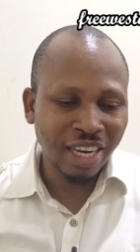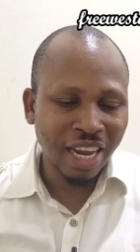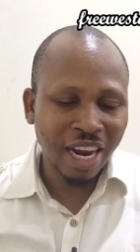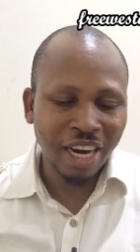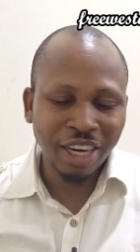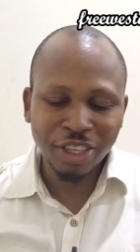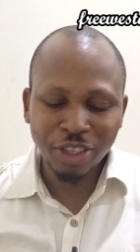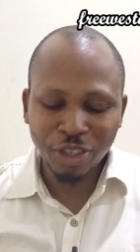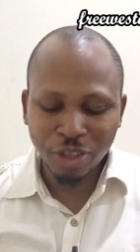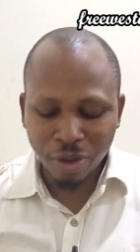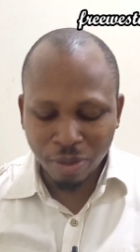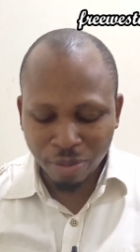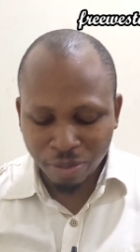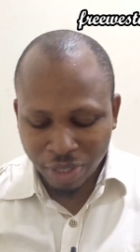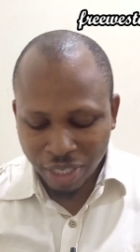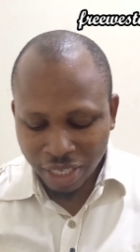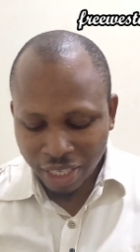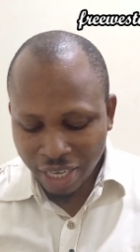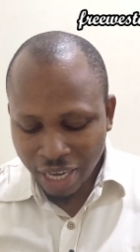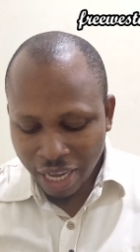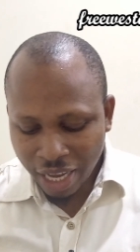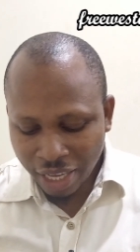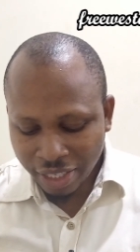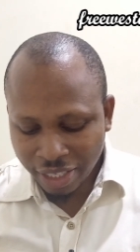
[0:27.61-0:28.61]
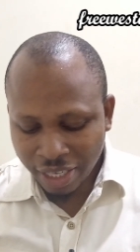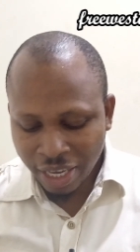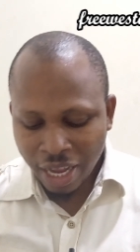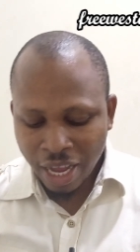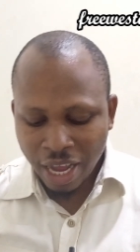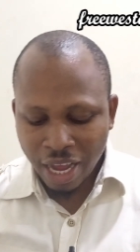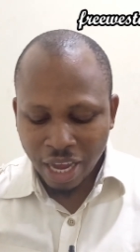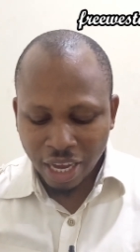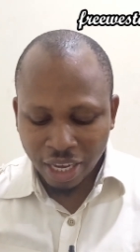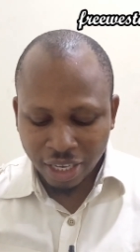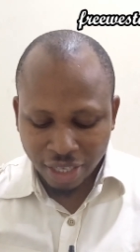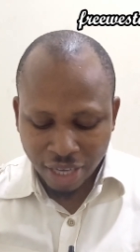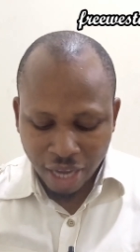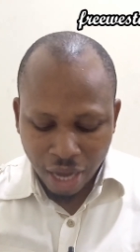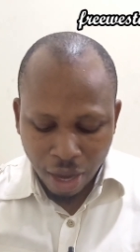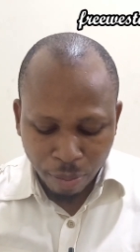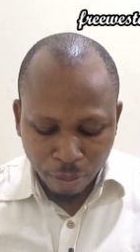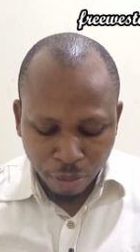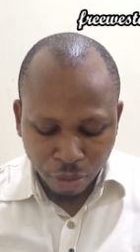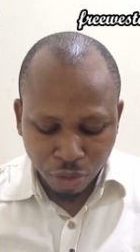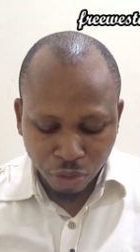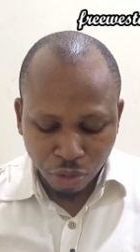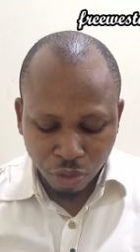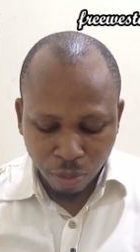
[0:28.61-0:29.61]
That is something that has
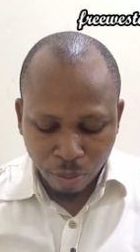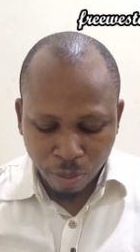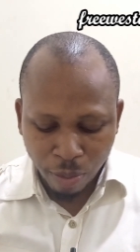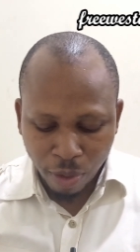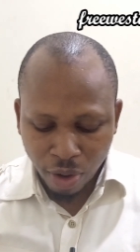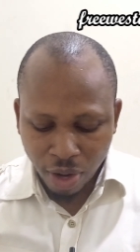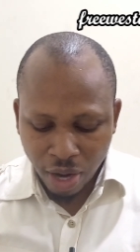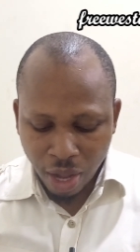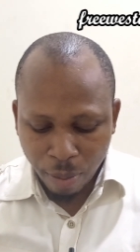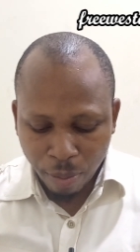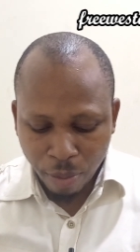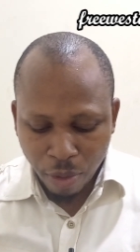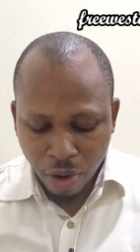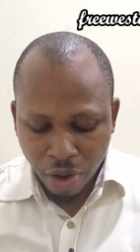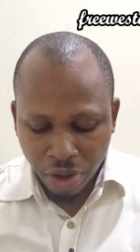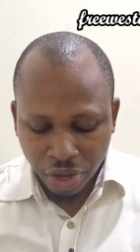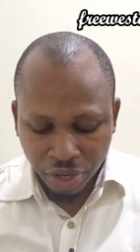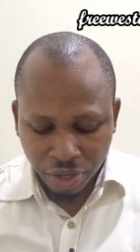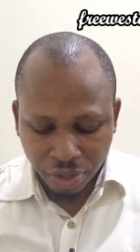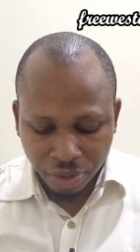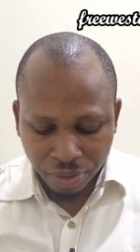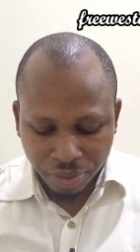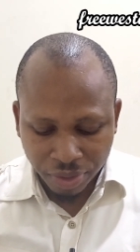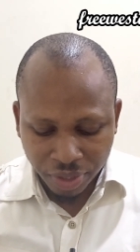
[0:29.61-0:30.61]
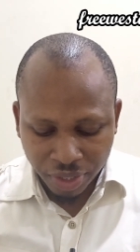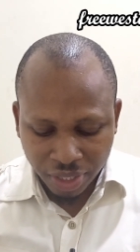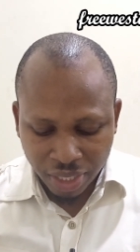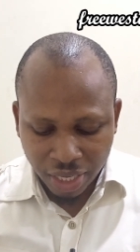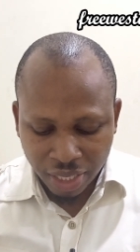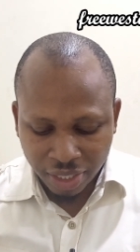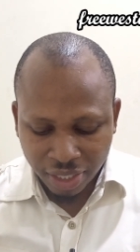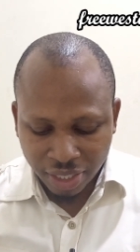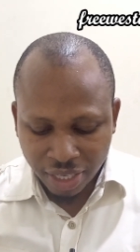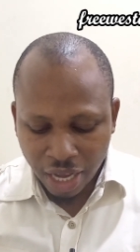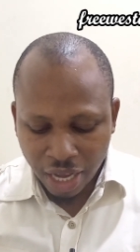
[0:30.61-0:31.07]
happened to Burna Boy in recent